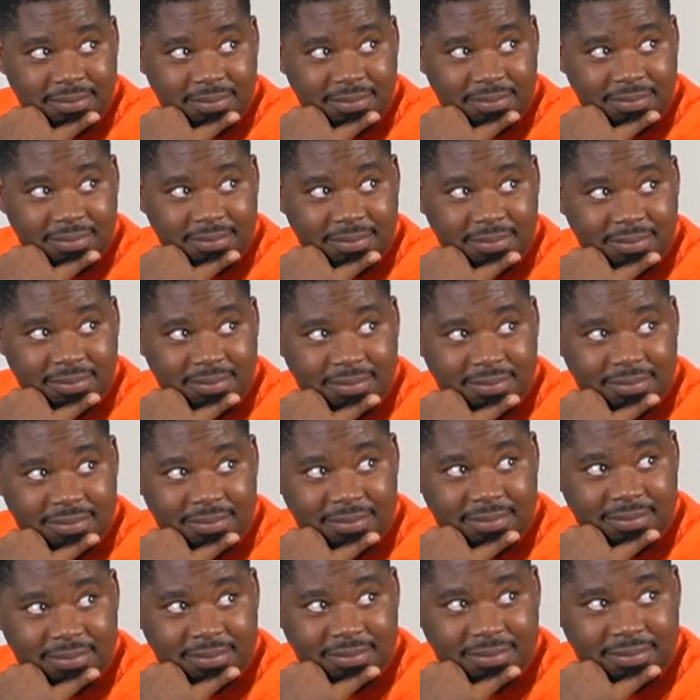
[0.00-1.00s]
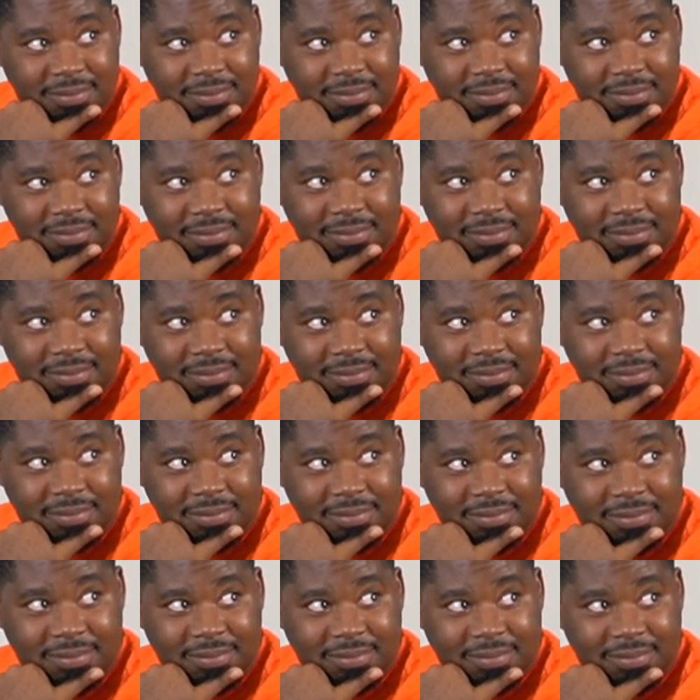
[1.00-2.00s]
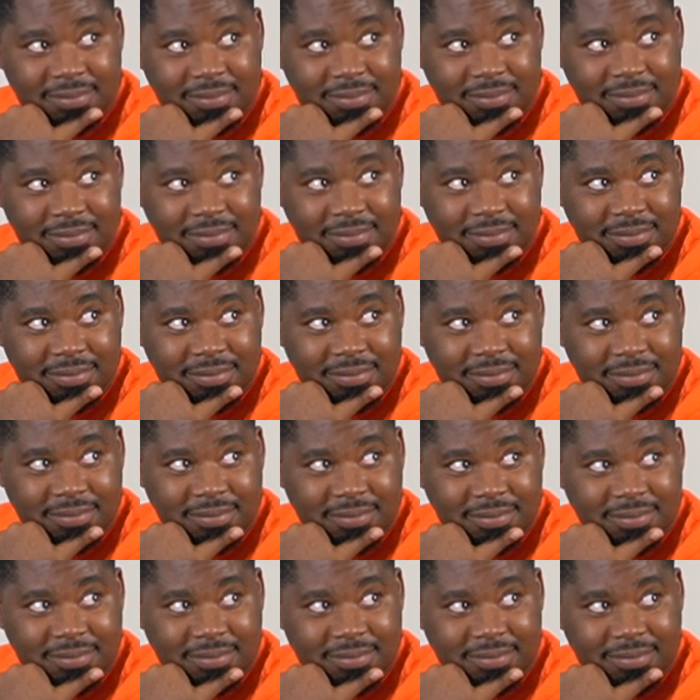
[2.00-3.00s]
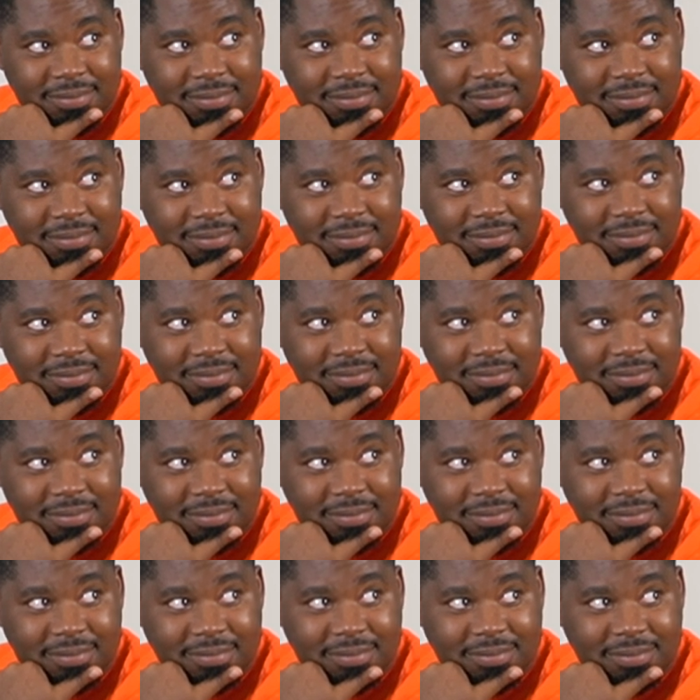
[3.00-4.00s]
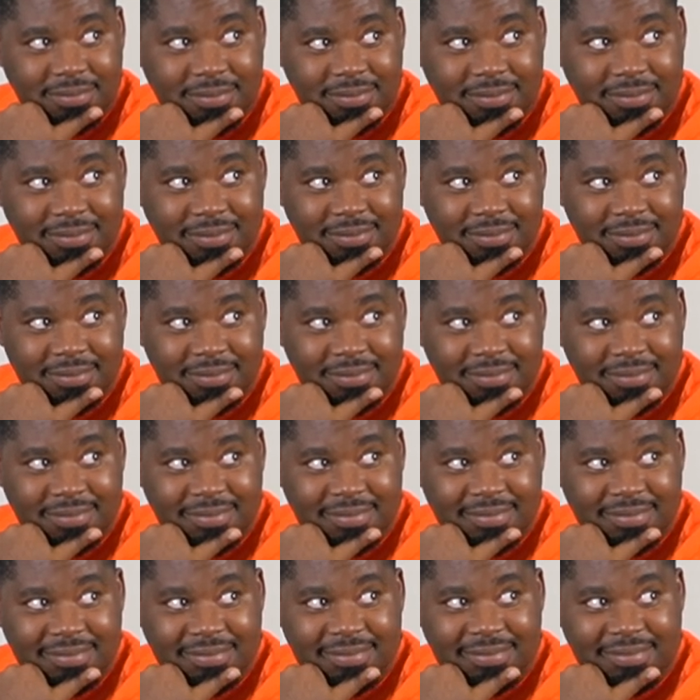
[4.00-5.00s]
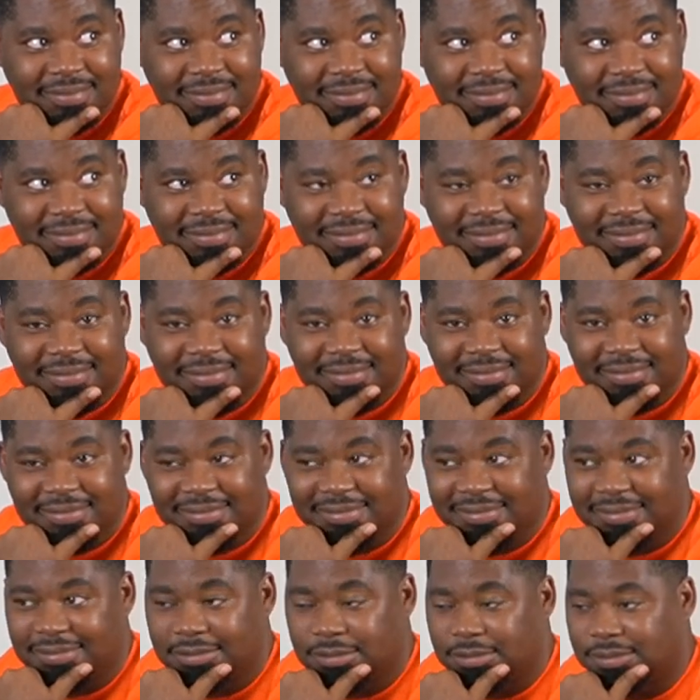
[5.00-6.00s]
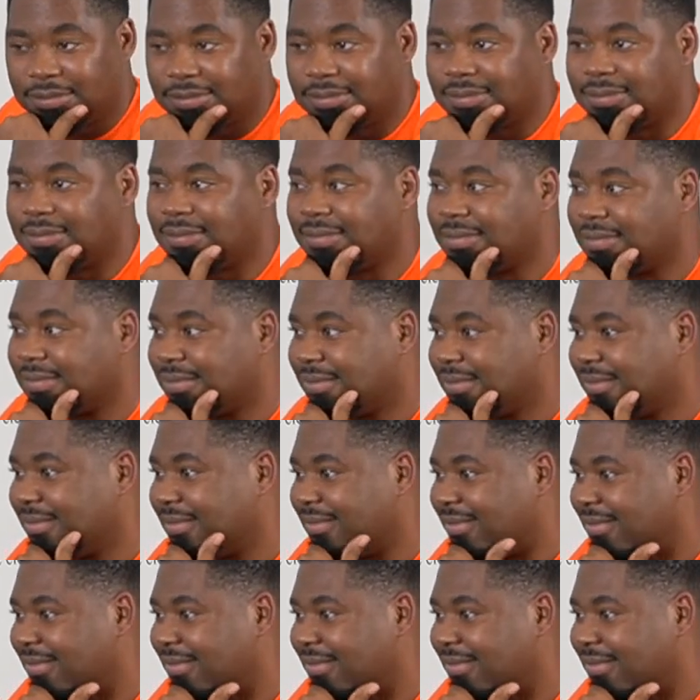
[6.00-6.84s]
(silent)